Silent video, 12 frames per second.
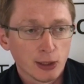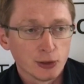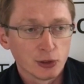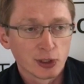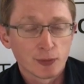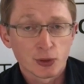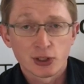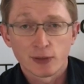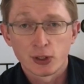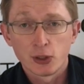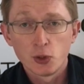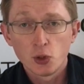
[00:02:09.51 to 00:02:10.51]
you give yourself
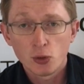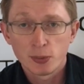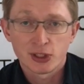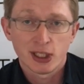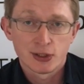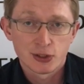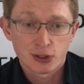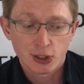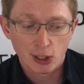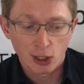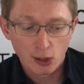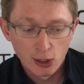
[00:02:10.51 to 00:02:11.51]
an enormous head
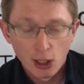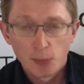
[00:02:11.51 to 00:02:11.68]
start